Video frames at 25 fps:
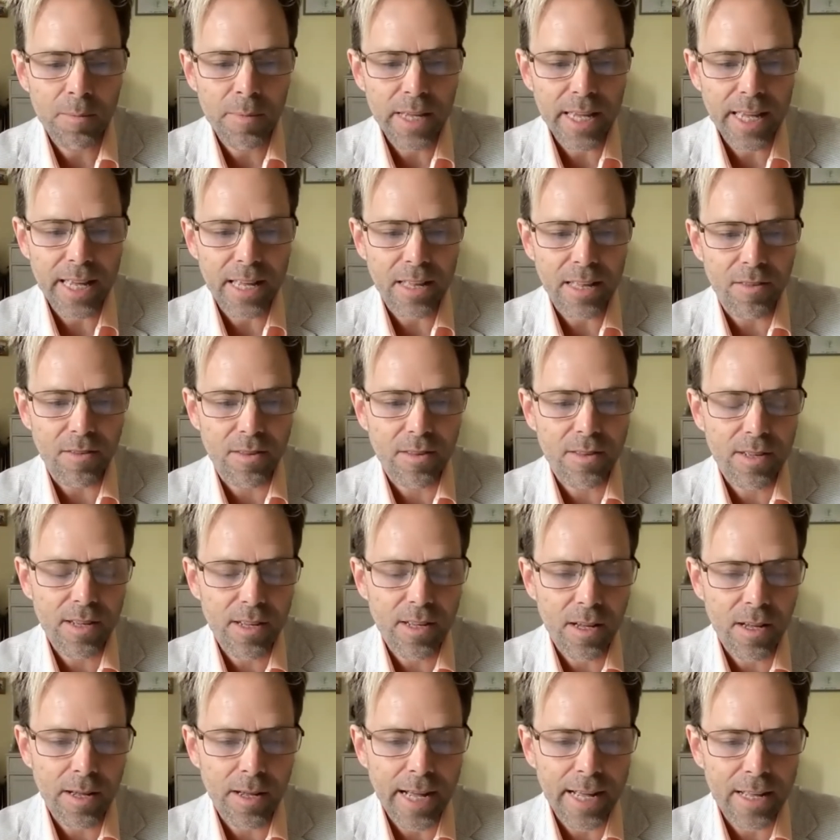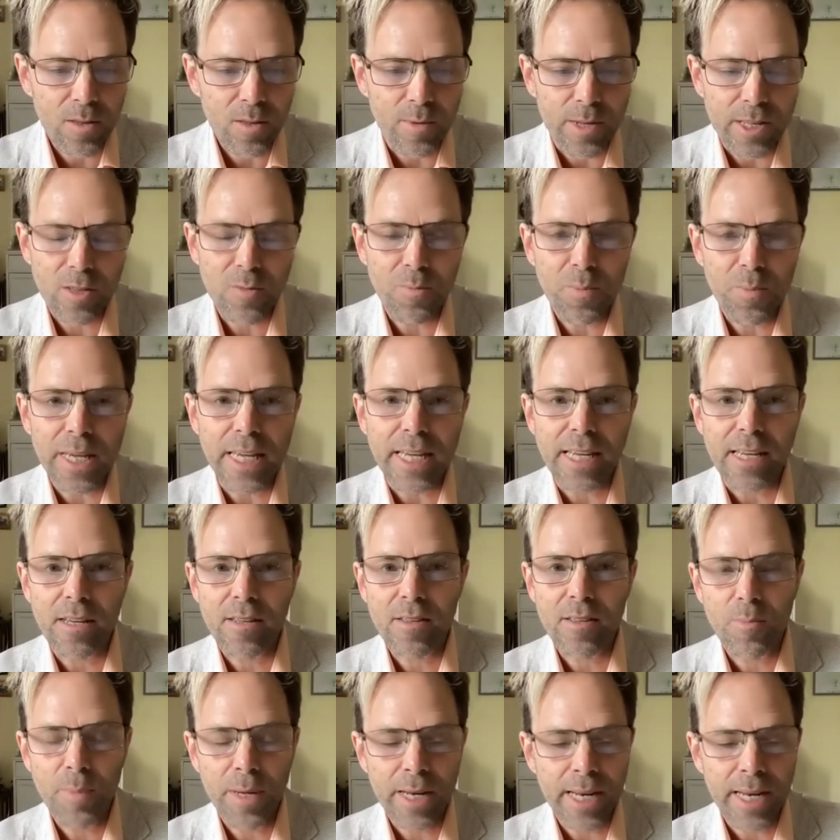is, as we speak,
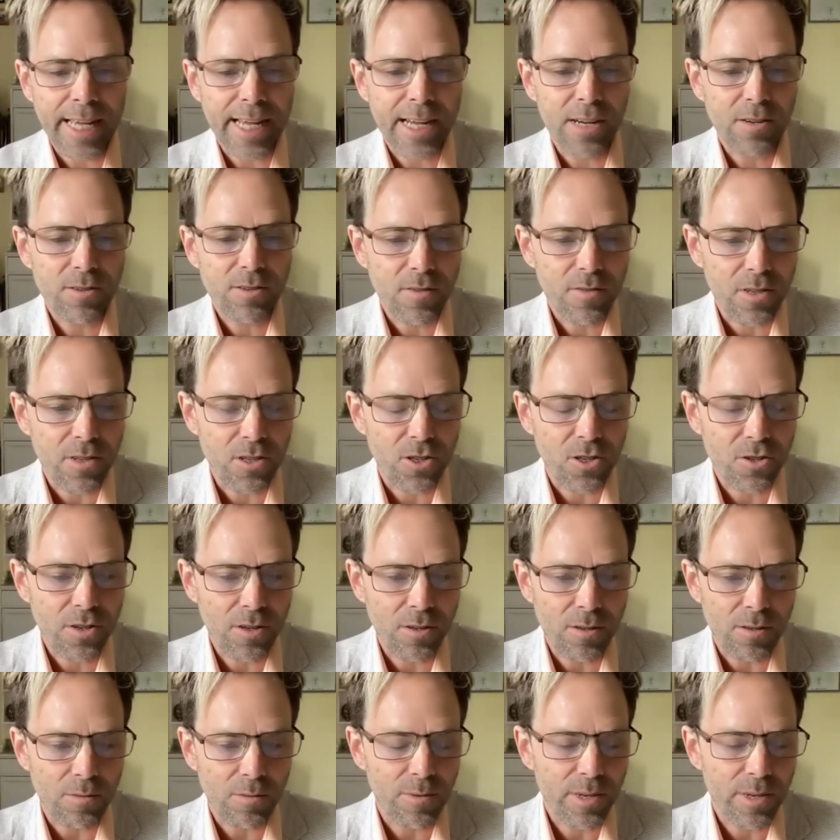spinning out of control,